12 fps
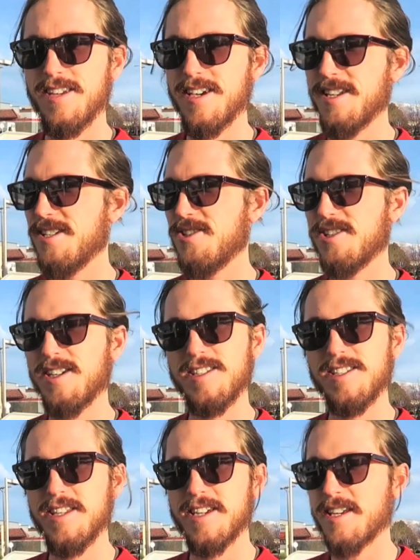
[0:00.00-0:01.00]
Yeah, did you
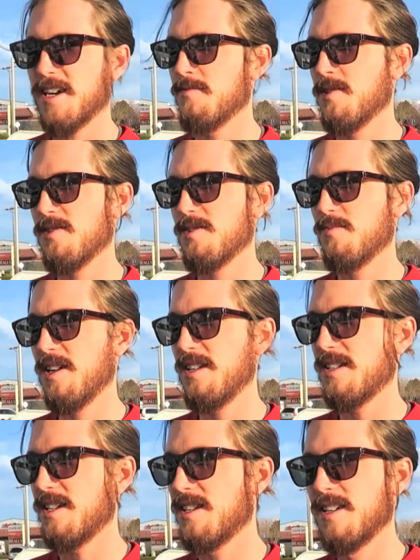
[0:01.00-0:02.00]
guys see that game? That was
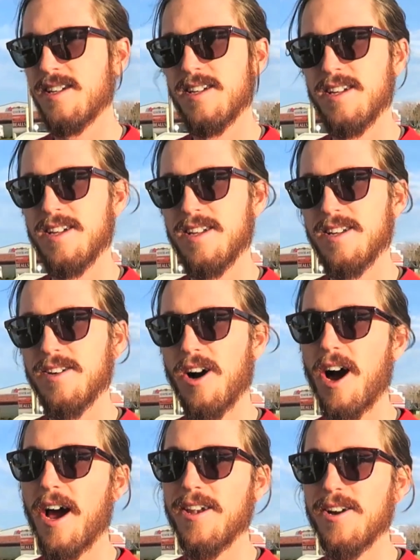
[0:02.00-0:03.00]
amazing.
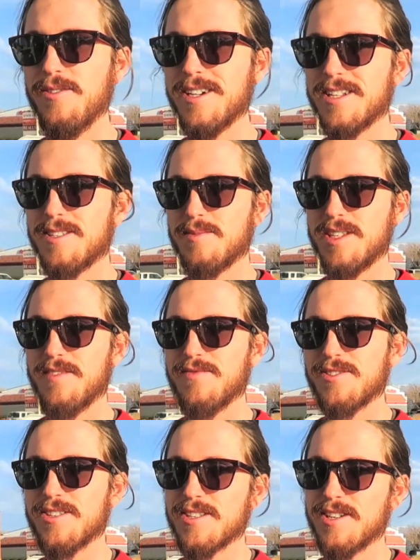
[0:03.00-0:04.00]
I know we got some
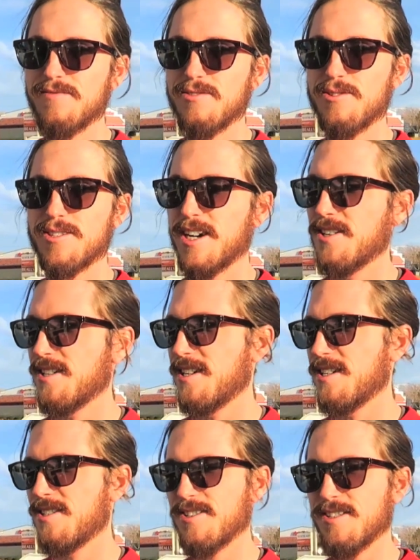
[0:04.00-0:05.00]
San Francisco viewers out
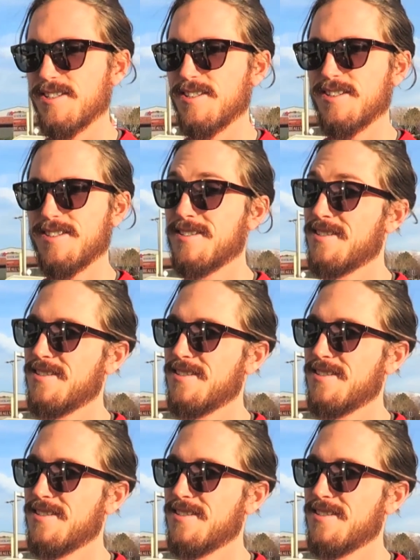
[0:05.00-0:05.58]
there, so